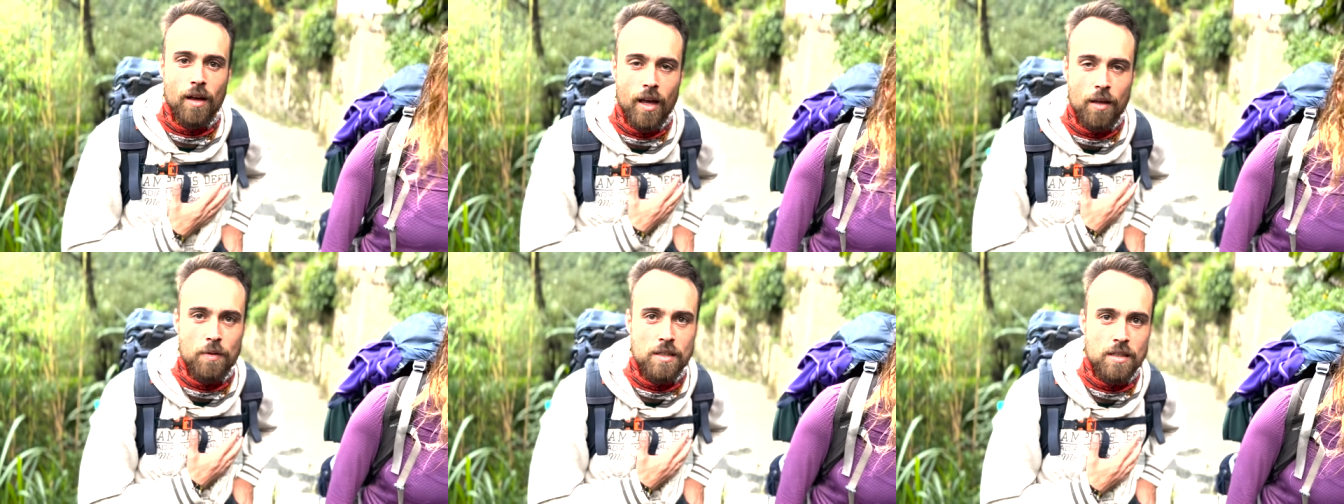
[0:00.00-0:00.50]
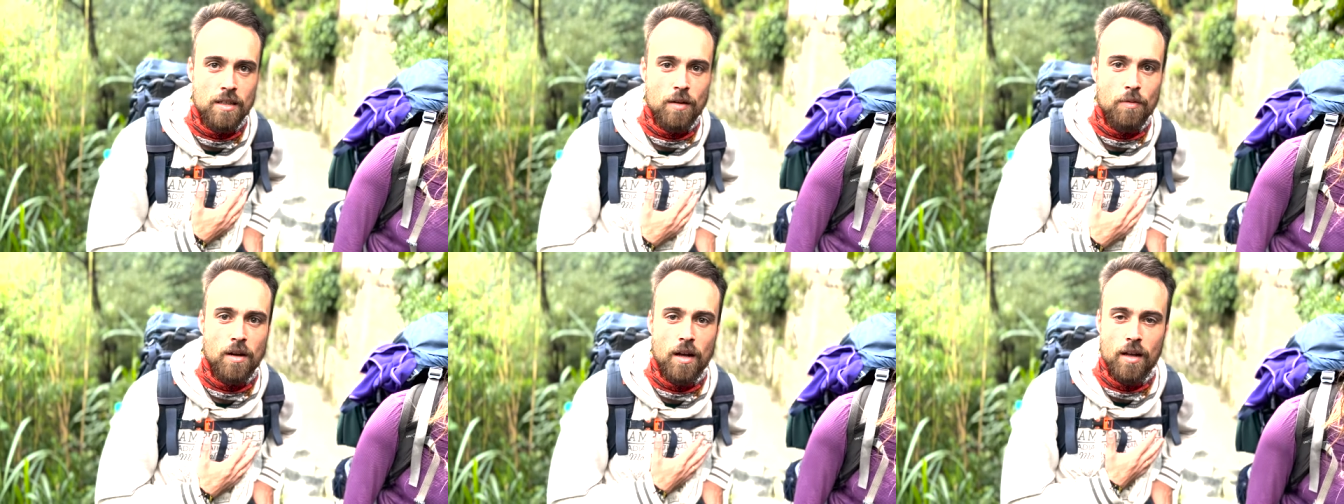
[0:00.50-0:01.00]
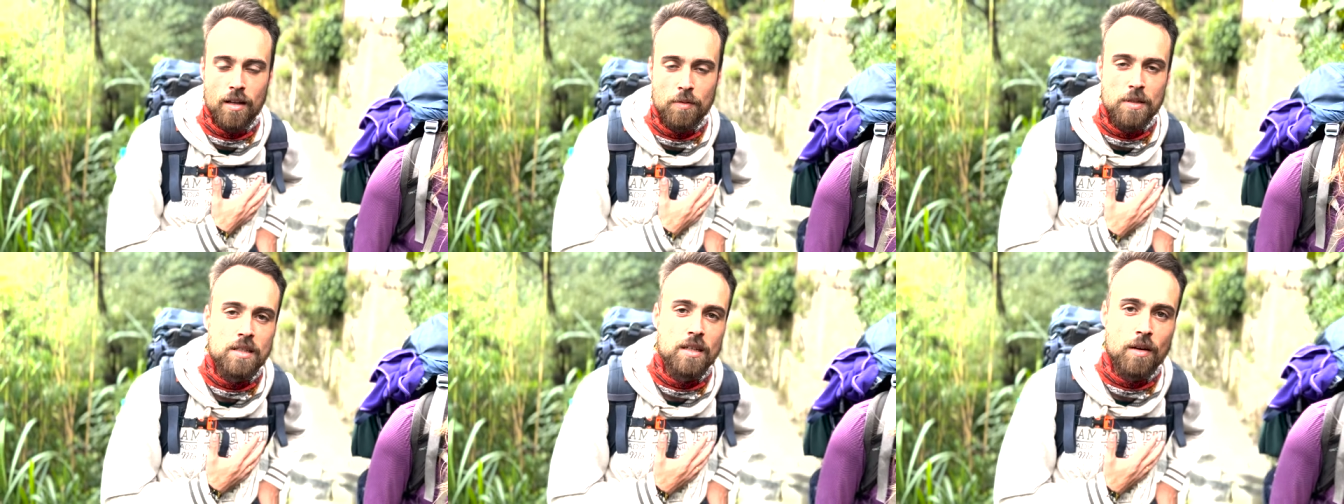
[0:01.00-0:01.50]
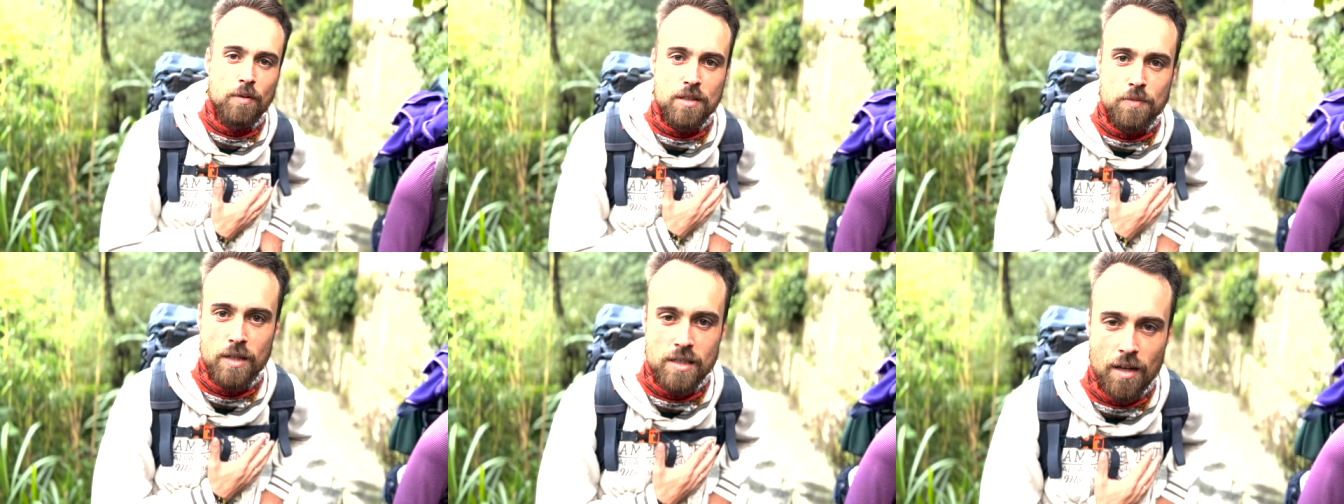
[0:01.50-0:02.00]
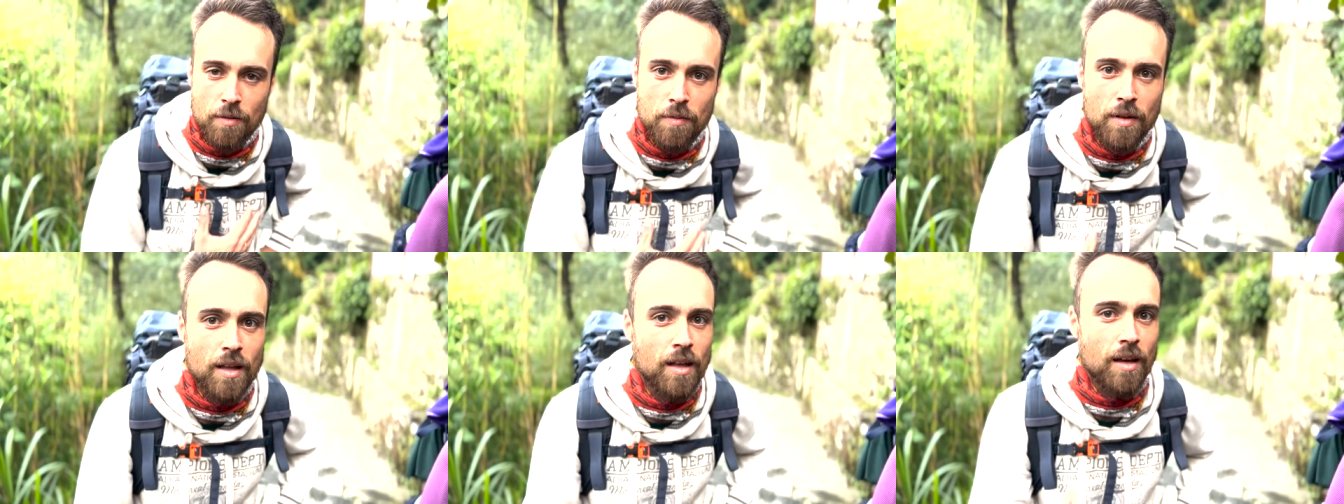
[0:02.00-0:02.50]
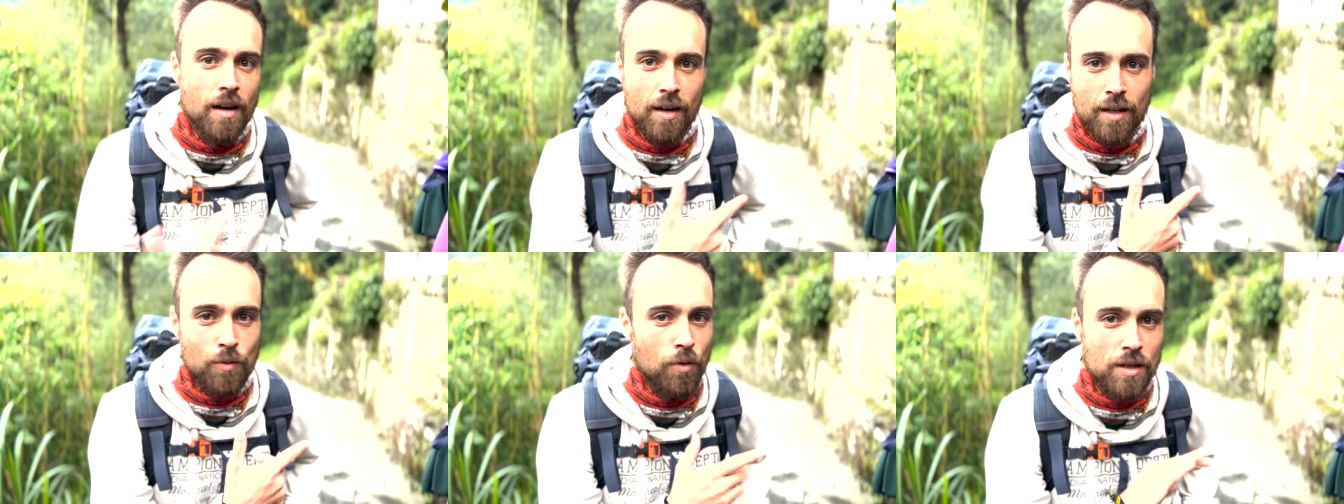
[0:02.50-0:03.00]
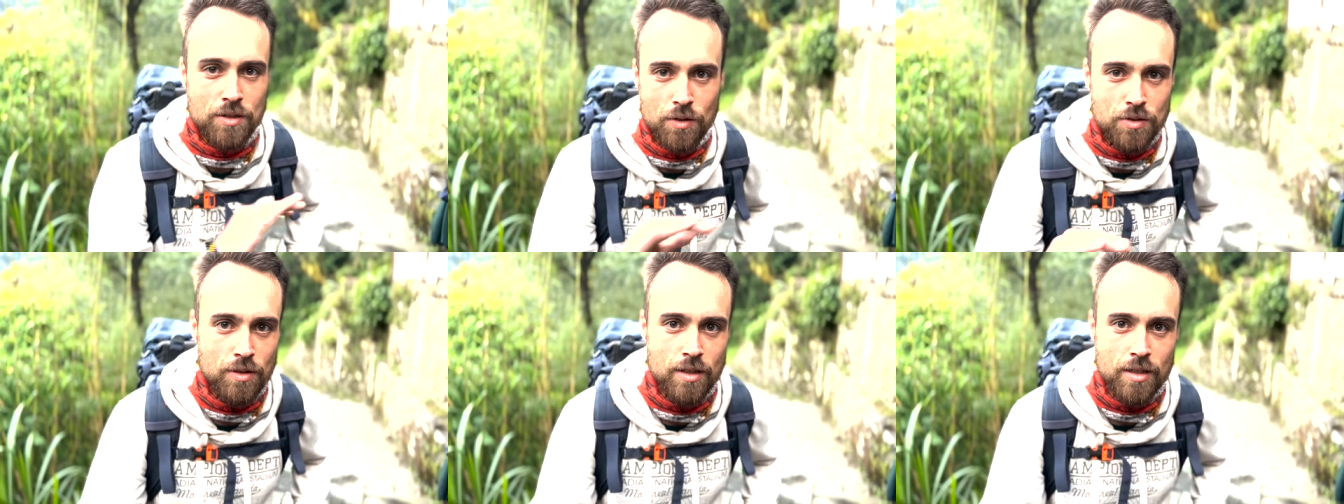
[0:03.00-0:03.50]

ABC, uh, ABC Everest Base Camp, and it was also the